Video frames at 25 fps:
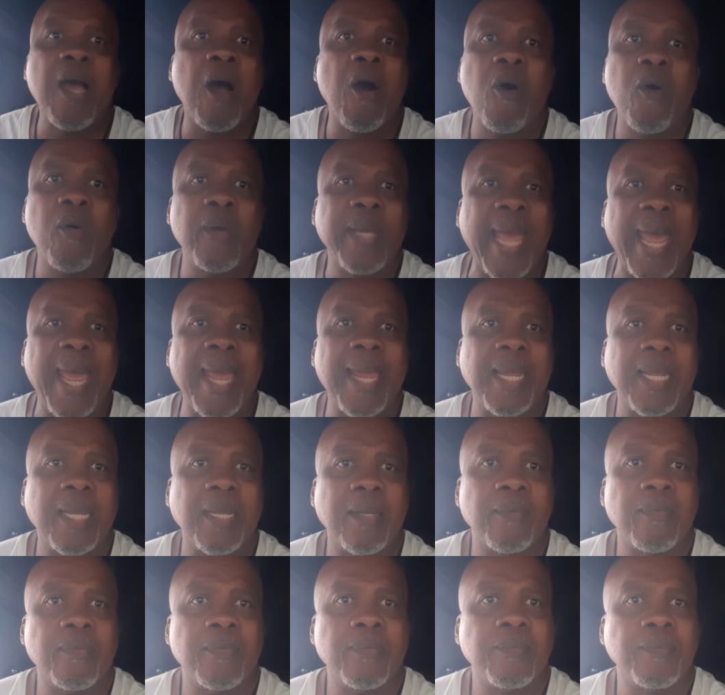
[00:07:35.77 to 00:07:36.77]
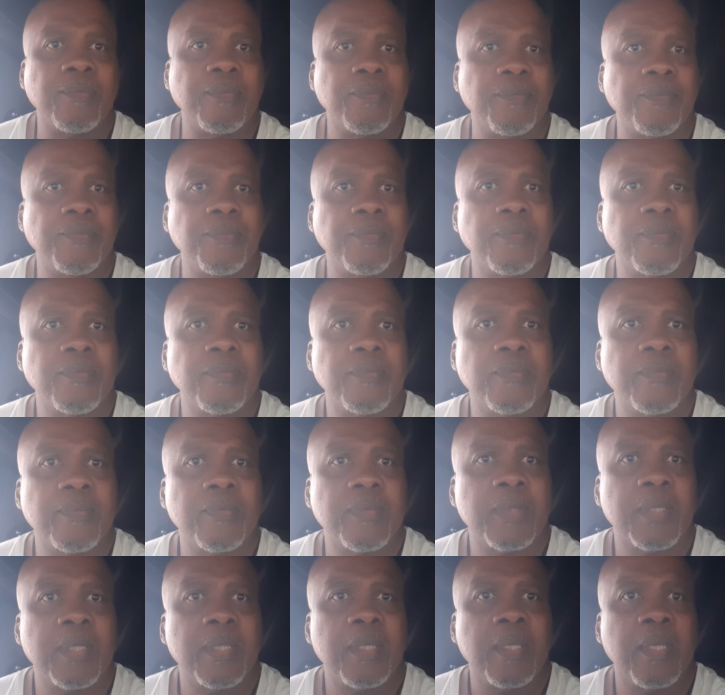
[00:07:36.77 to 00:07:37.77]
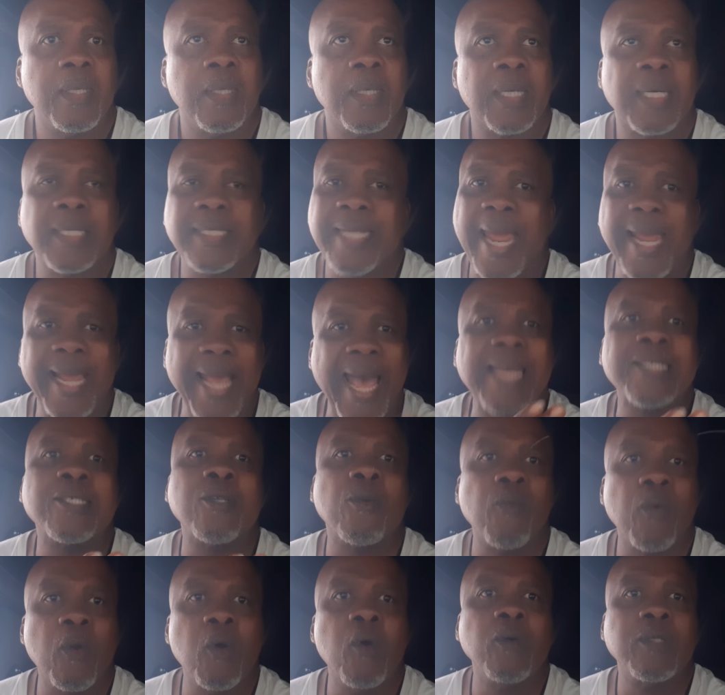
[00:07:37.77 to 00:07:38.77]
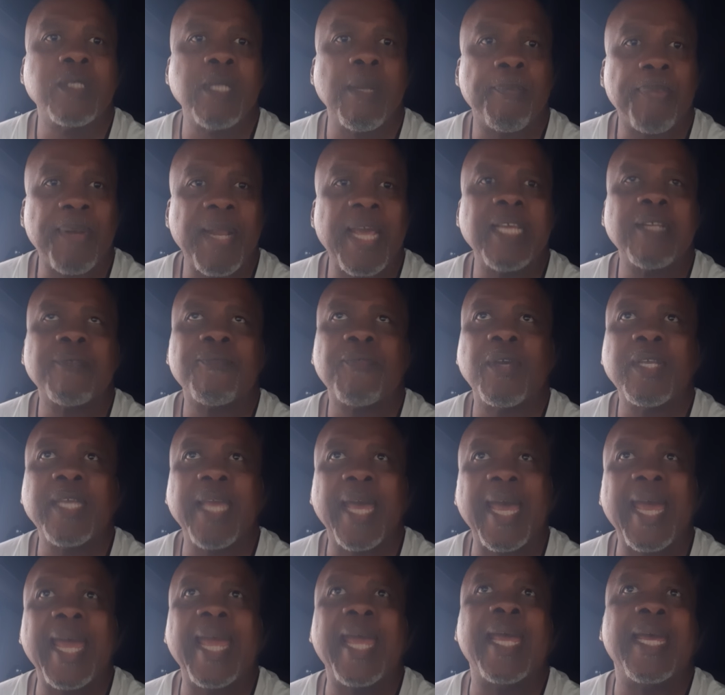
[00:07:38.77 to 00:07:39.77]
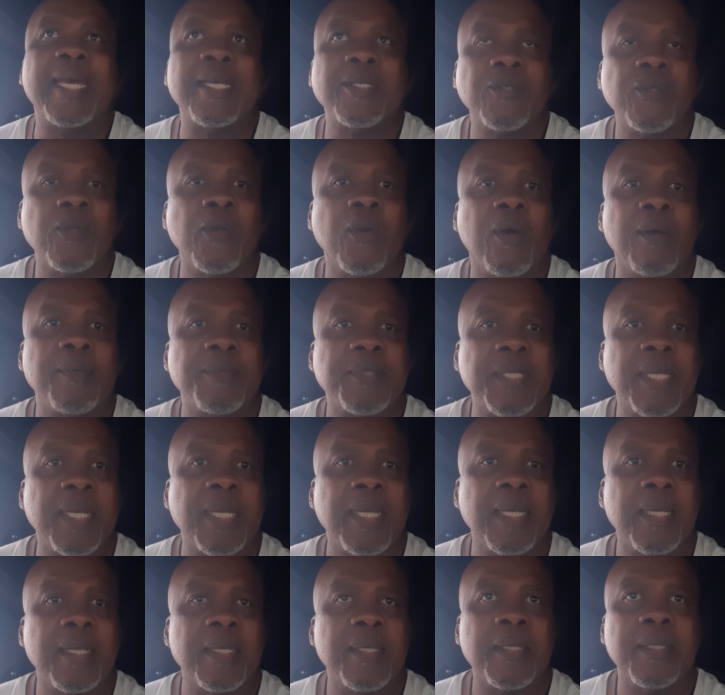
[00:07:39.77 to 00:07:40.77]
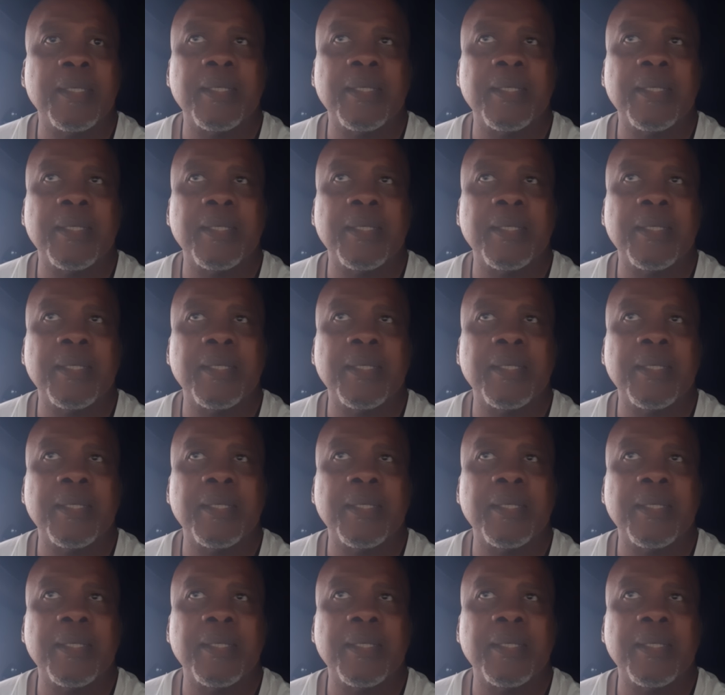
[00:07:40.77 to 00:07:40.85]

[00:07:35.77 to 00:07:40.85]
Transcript: own game. Because they got some rules in place for your ass, you know what I'm saying?